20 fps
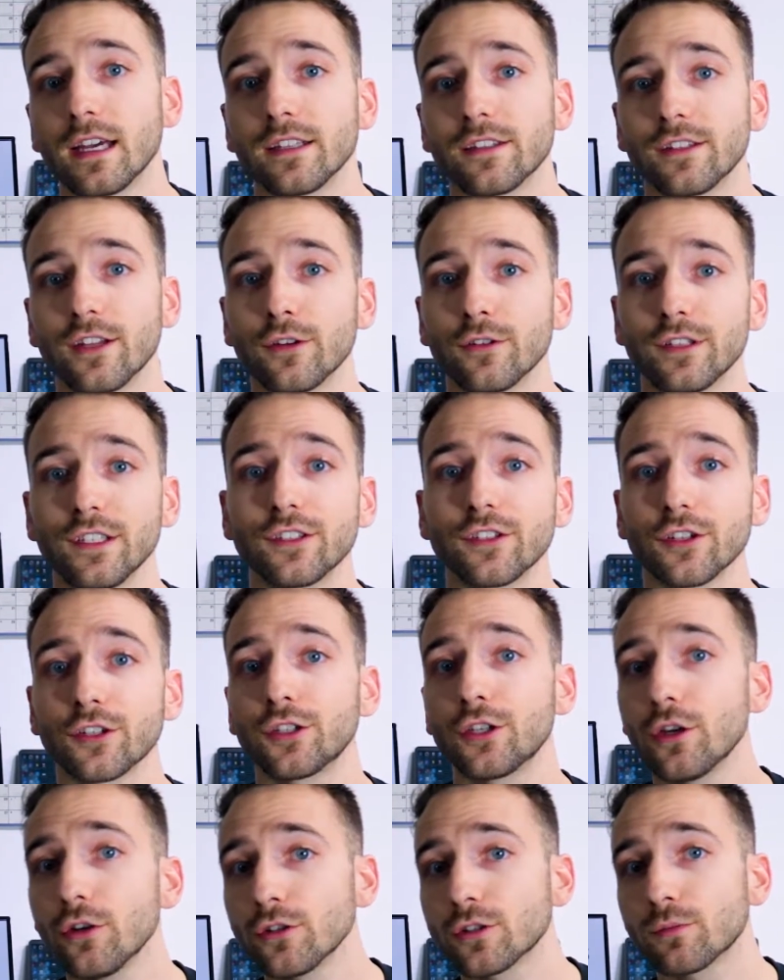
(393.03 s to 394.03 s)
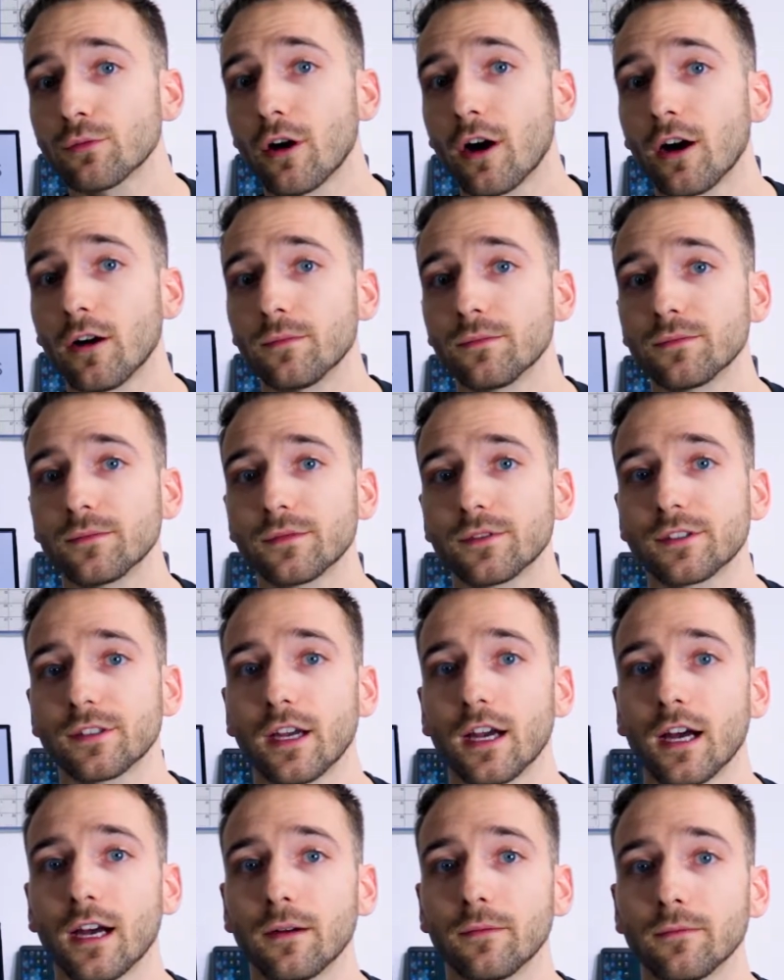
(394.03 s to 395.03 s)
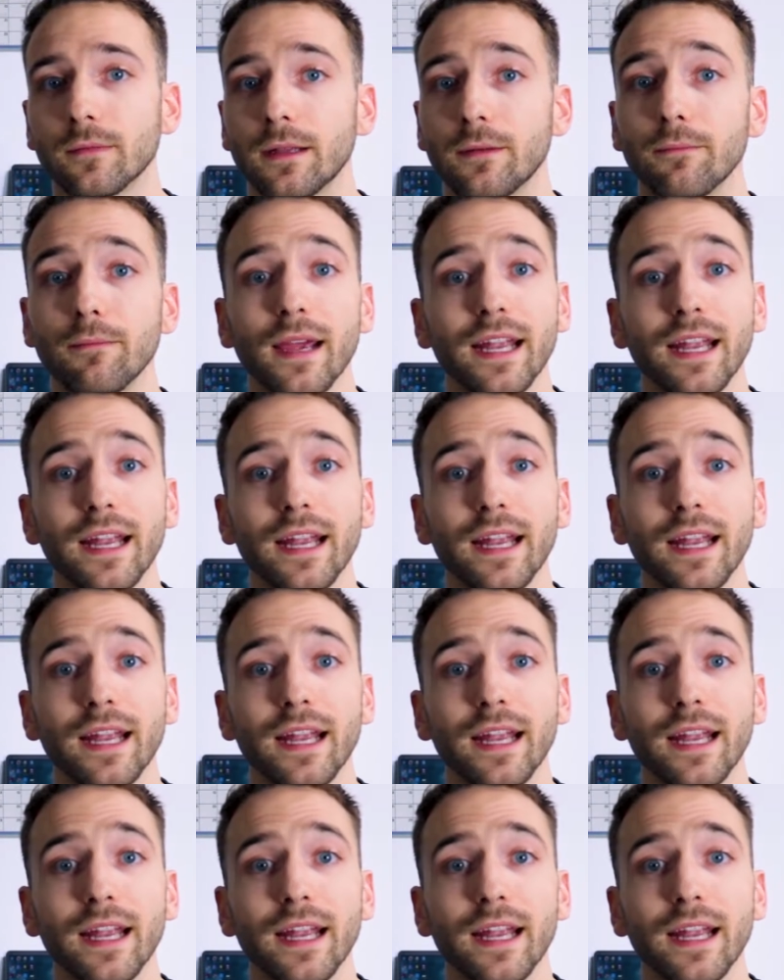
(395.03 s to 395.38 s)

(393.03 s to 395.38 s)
These are huge problems in